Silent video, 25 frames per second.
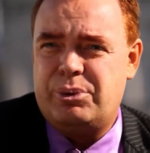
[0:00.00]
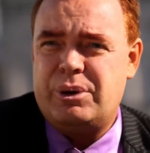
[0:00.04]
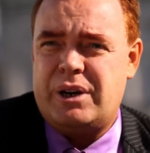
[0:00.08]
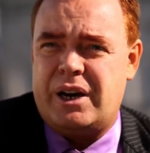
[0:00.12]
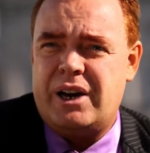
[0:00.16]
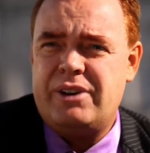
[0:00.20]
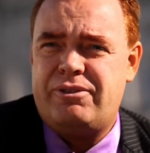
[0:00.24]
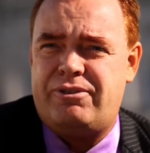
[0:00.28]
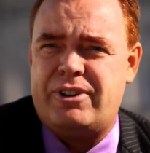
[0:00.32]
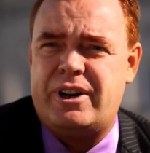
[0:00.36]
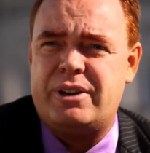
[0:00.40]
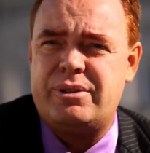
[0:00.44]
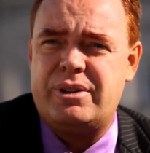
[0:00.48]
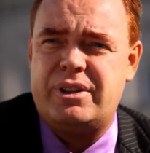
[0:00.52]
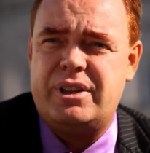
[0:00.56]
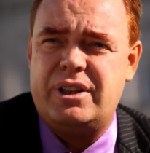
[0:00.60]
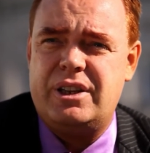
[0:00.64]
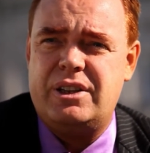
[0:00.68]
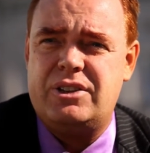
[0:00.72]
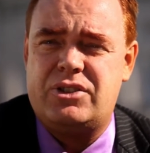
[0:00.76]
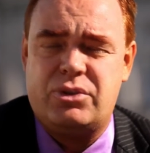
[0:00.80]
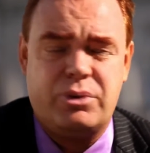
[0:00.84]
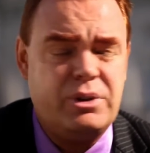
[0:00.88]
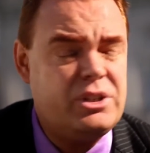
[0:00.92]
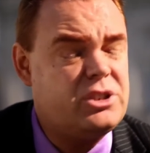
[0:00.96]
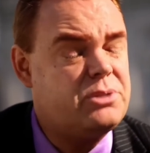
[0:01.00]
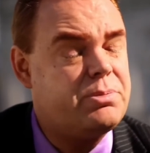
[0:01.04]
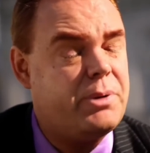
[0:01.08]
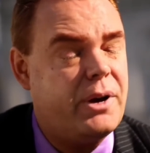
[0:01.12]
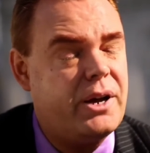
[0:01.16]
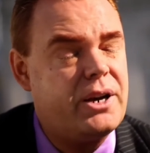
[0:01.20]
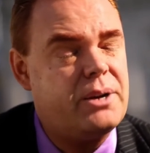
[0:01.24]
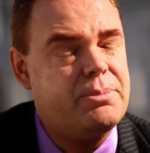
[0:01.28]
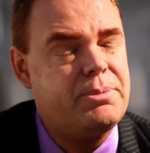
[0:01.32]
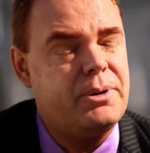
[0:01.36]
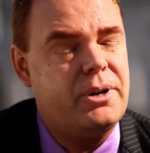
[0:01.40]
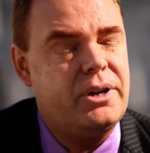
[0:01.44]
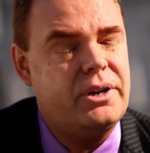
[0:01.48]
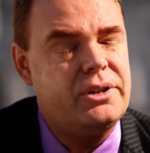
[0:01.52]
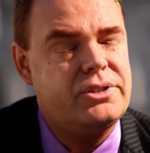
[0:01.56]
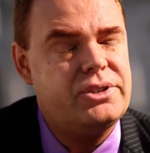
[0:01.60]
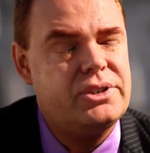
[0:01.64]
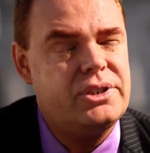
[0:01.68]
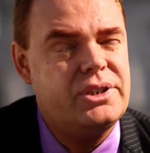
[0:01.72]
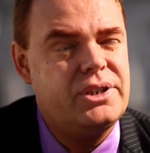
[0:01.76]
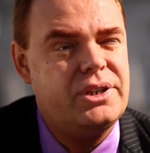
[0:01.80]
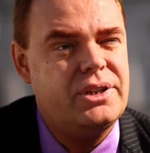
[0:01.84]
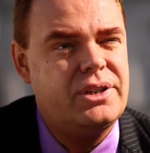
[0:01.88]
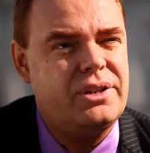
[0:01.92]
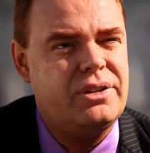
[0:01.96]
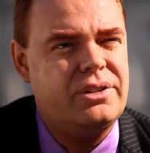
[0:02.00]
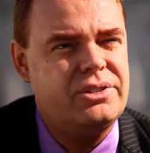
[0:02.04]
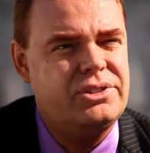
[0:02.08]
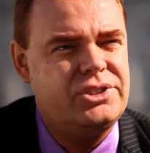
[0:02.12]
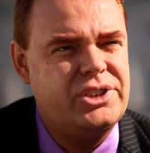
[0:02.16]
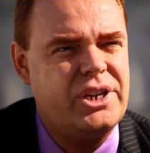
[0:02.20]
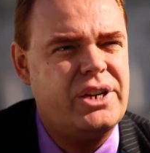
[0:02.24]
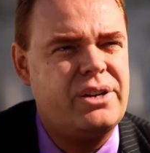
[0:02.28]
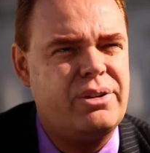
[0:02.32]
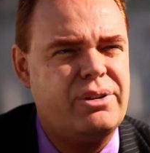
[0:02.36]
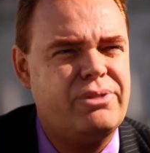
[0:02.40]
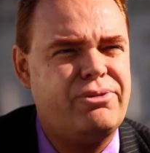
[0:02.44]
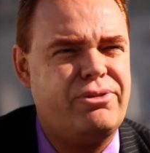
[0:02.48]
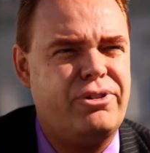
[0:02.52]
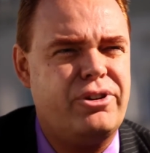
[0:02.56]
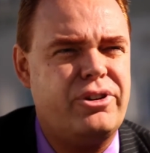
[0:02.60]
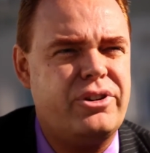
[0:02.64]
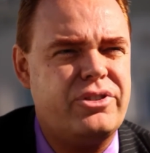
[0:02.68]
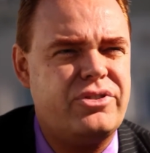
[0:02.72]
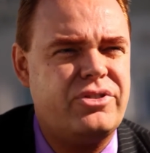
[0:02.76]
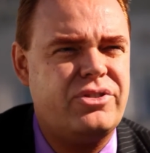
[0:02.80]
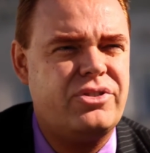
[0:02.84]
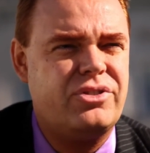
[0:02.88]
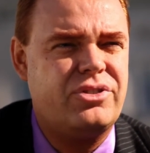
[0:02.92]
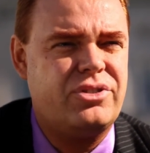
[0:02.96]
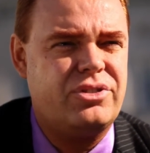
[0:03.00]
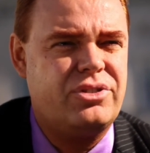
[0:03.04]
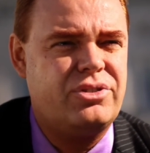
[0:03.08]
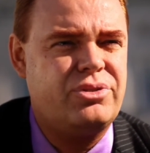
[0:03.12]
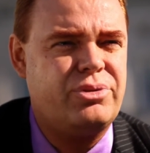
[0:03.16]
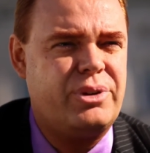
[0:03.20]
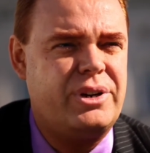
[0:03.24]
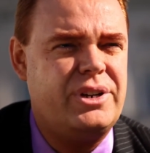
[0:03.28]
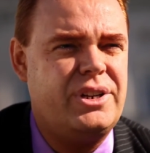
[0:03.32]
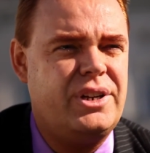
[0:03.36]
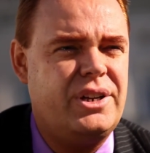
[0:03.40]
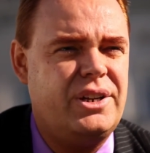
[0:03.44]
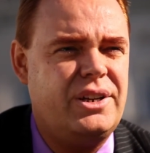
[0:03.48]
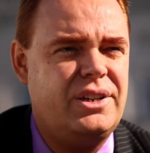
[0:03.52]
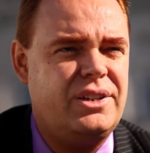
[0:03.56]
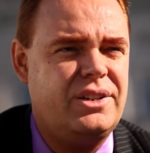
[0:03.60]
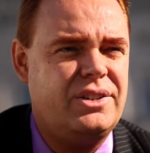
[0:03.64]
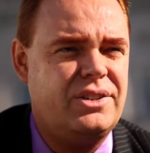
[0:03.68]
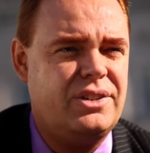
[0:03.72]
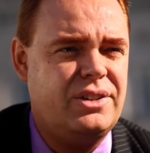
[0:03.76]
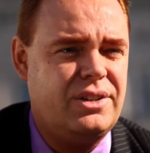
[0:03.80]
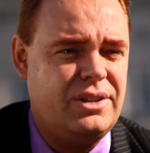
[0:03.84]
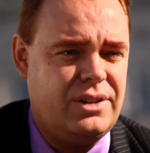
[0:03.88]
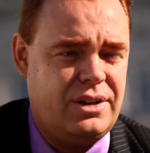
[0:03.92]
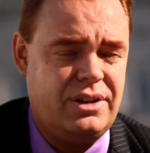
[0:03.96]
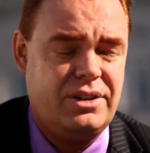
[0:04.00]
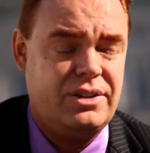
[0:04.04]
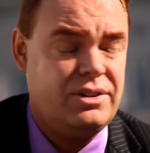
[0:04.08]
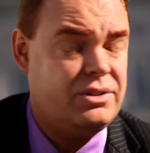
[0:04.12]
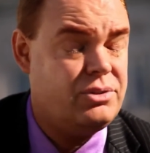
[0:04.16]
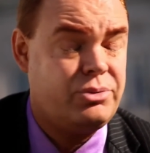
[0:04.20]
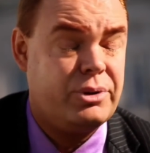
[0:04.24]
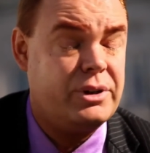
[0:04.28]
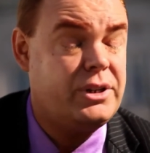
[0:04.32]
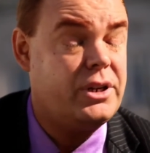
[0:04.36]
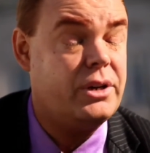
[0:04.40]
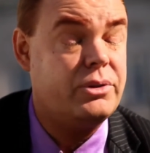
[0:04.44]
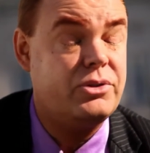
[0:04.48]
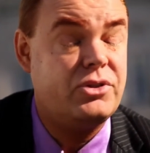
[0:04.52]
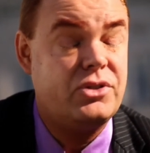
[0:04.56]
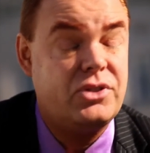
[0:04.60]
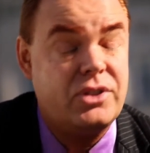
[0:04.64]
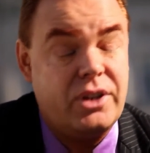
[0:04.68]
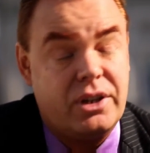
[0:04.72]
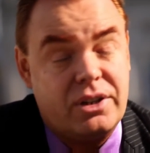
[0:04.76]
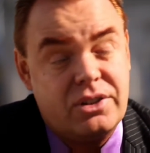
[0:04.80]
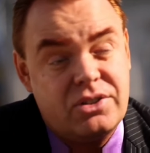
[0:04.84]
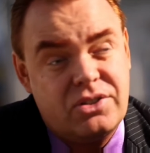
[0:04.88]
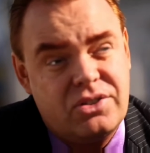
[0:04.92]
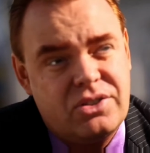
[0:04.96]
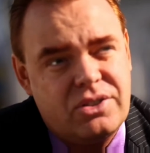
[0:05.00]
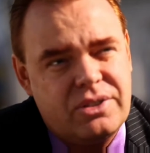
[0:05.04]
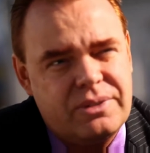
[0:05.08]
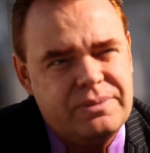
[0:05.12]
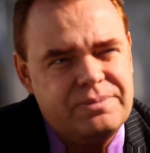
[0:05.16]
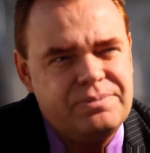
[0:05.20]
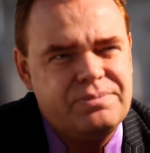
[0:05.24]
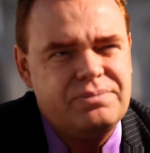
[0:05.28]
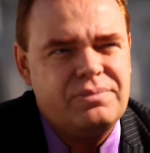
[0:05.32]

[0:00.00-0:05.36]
I founded the Swedish Pirate Party on January 1st, 20, uh, 2006.